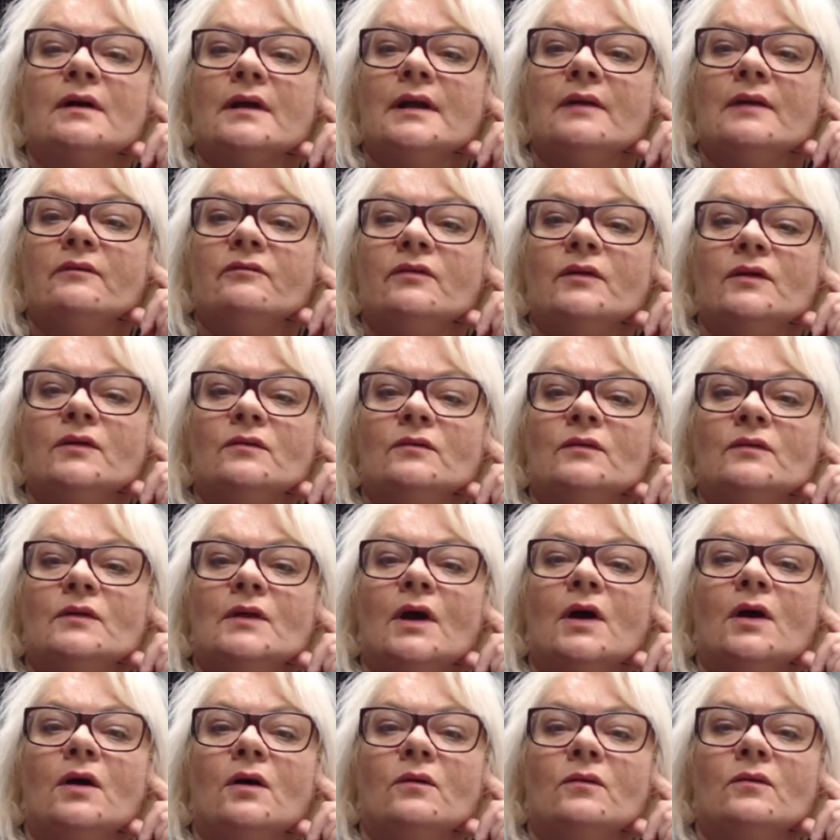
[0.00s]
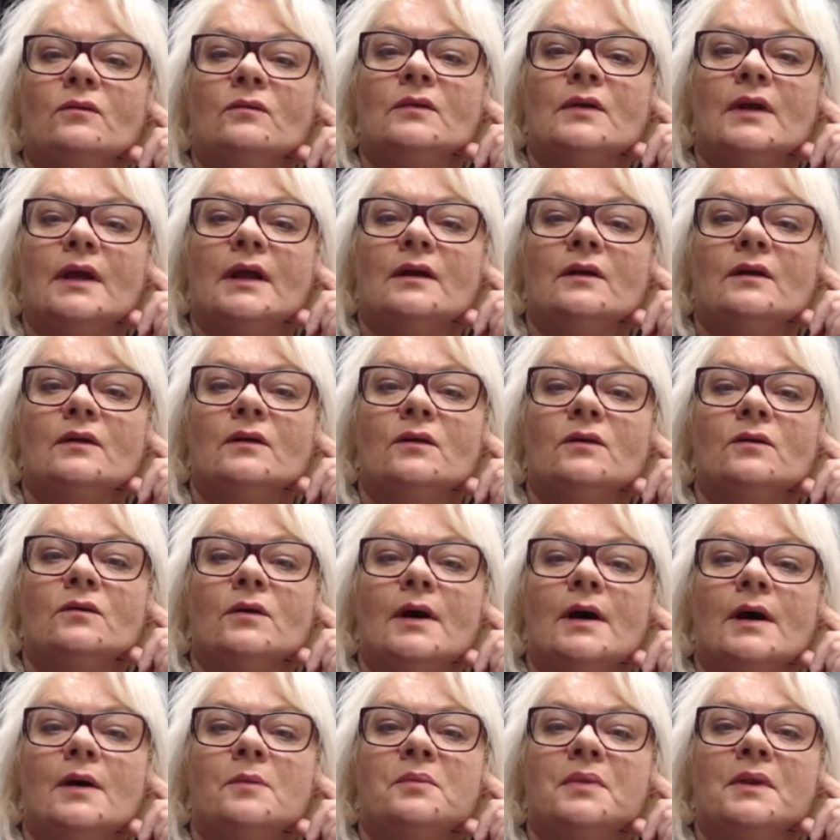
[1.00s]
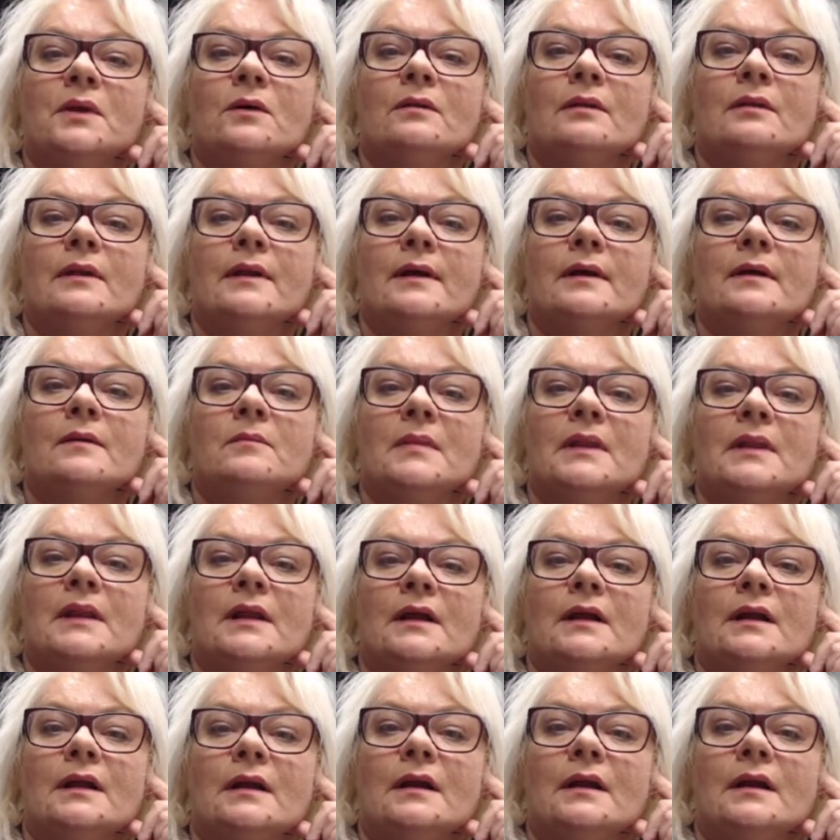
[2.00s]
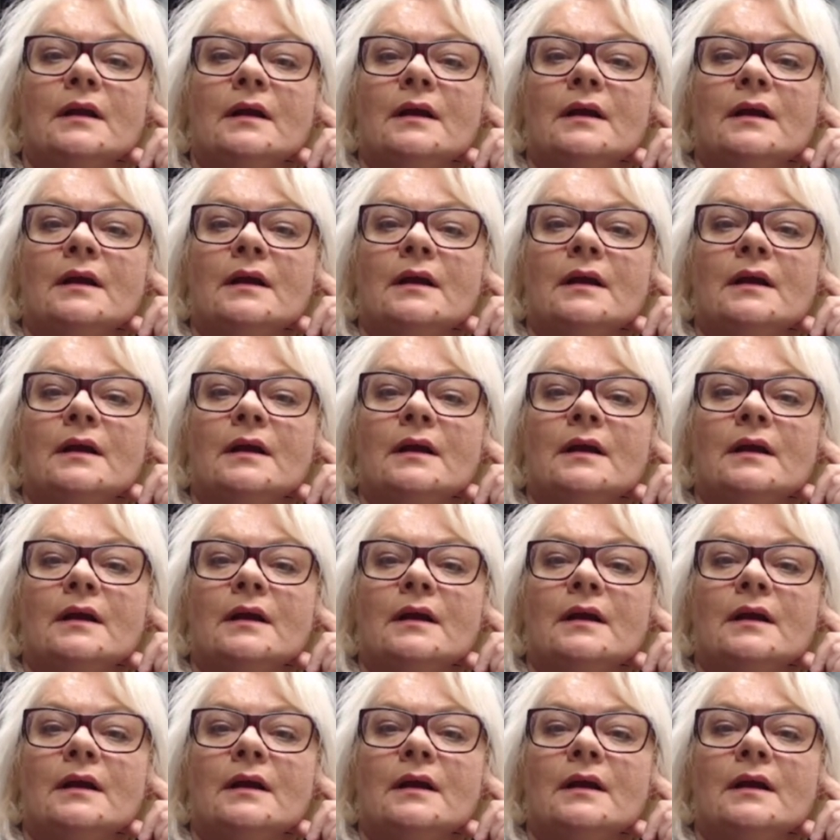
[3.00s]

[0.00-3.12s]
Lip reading: If you don't and you upload them, then